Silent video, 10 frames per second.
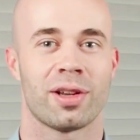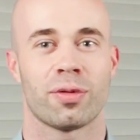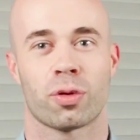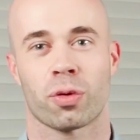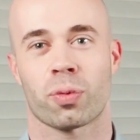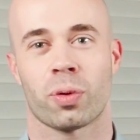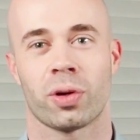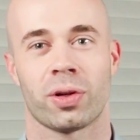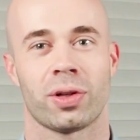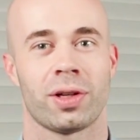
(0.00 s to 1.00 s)
Fourth
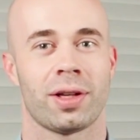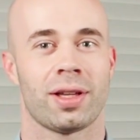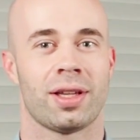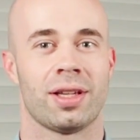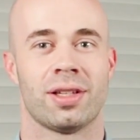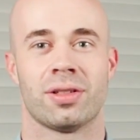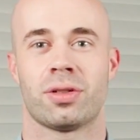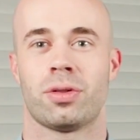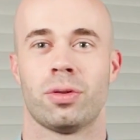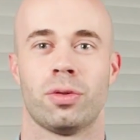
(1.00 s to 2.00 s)
one is
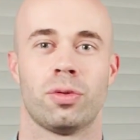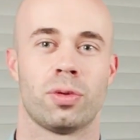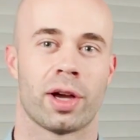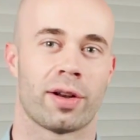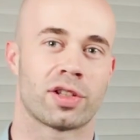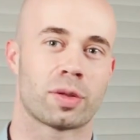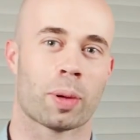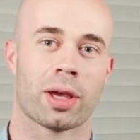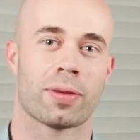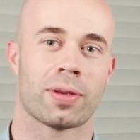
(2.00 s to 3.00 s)
to kind of
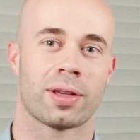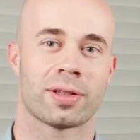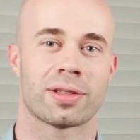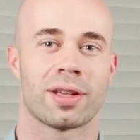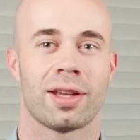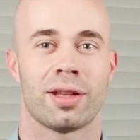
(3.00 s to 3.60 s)
spike things.